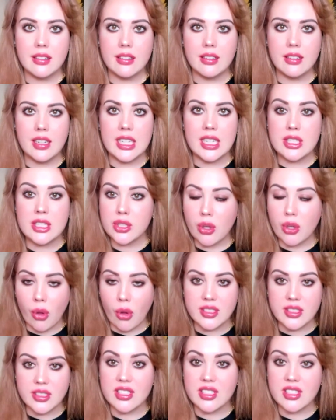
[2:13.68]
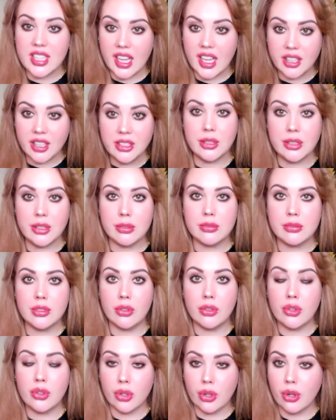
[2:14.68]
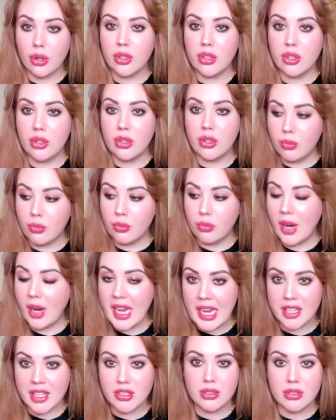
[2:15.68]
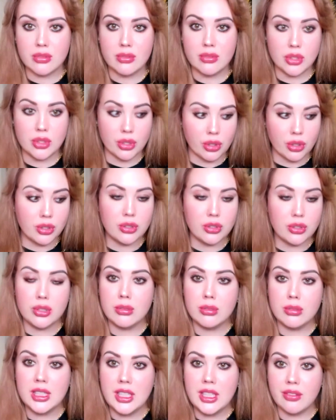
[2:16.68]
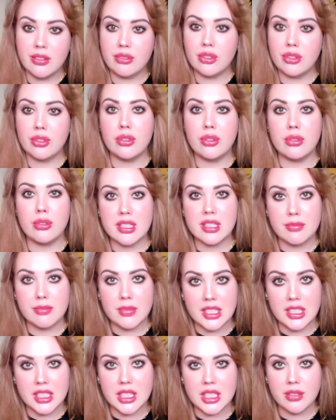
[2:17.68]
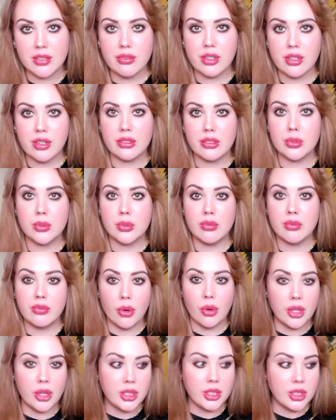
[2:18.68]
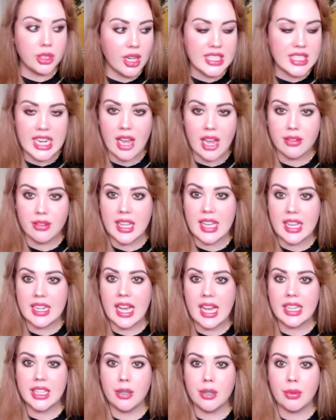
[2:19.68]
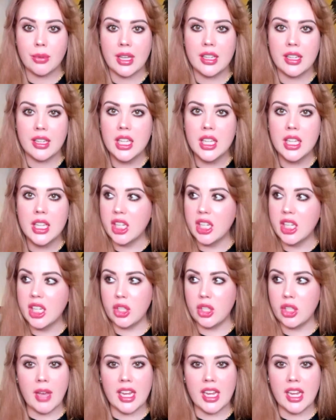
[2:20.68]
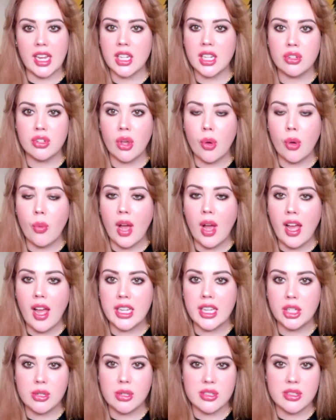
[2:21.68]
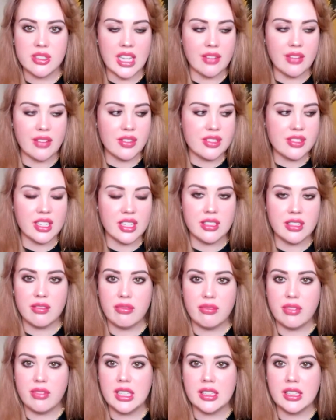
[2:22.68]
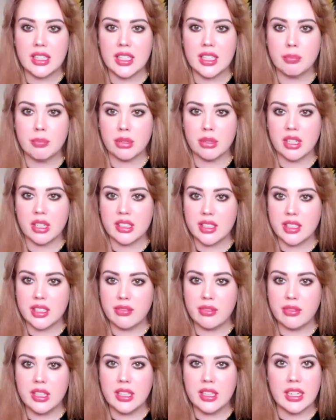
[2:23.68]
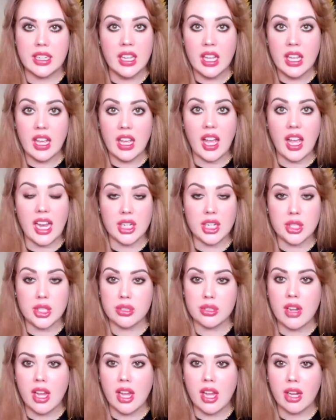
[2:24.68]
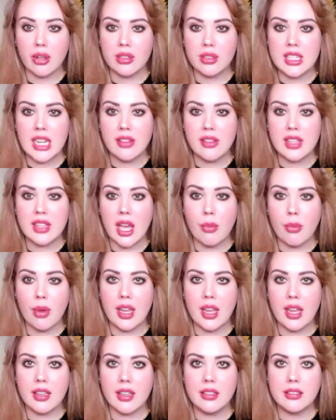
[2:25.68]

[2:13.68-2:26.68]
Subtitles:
it's going to tell you to turn a new way, to turn a new leaf, to do something different, to avoid going down that alleyway. You might not know why, you just have a sudden feeling, a prickly feeling, I should not go down that way.